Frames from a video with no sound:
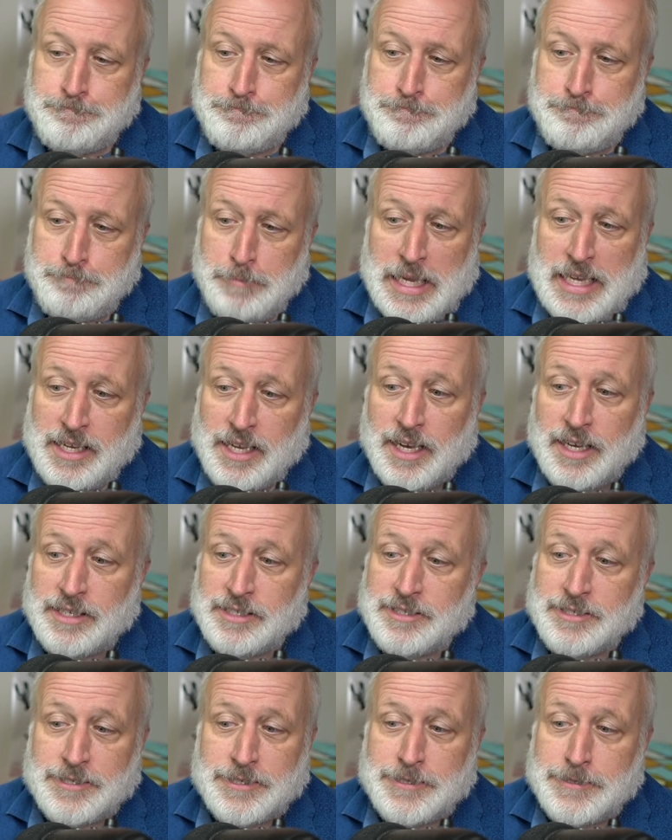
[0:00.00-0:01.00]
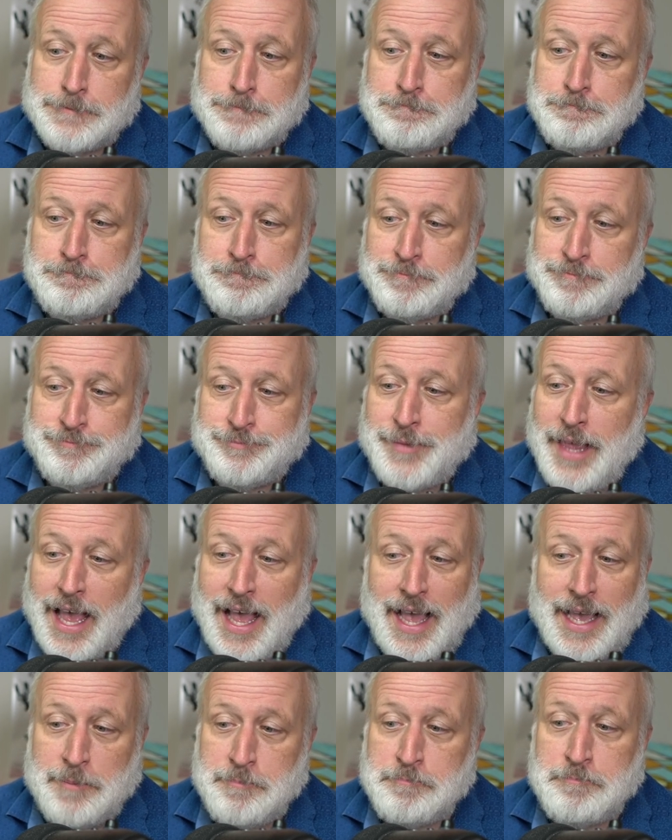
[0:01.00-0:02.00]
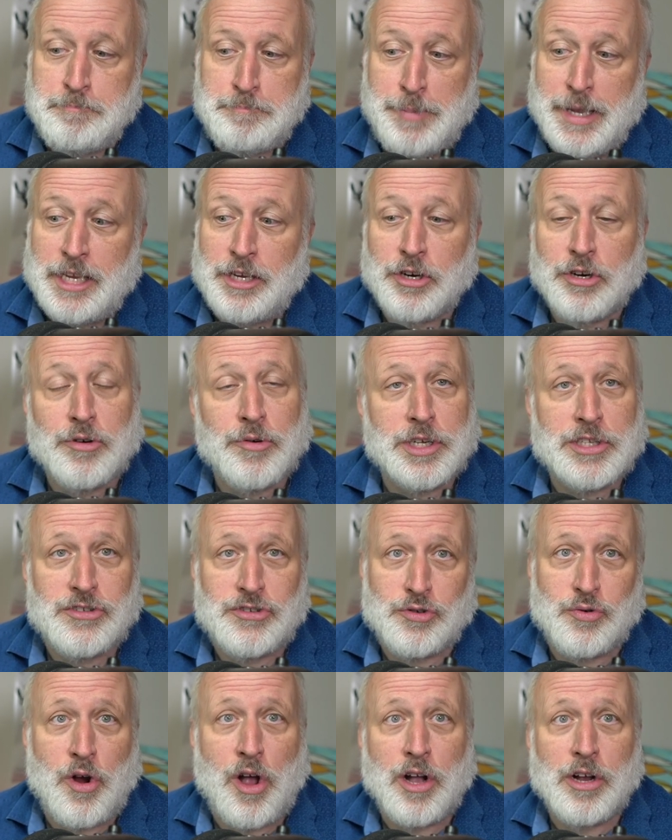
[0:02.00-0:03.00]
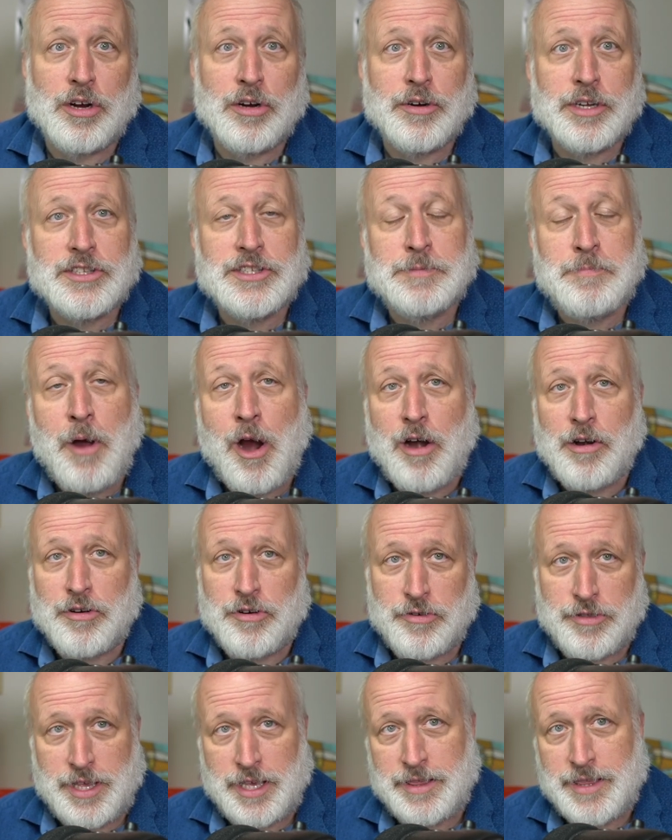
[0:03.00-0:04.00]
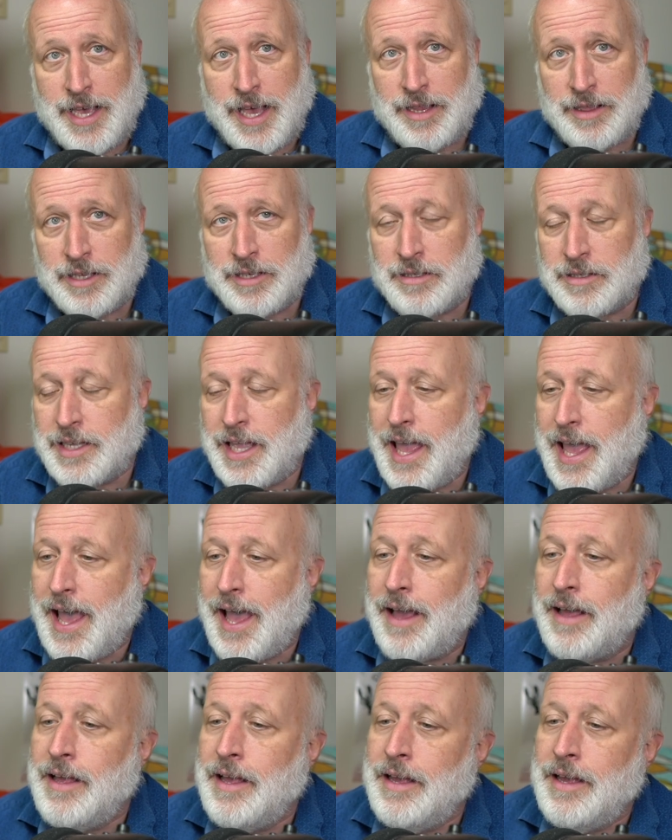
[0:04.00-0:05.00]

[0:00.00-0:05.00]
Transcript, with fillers: because I'm bigger and stronger and smarter than that little cat.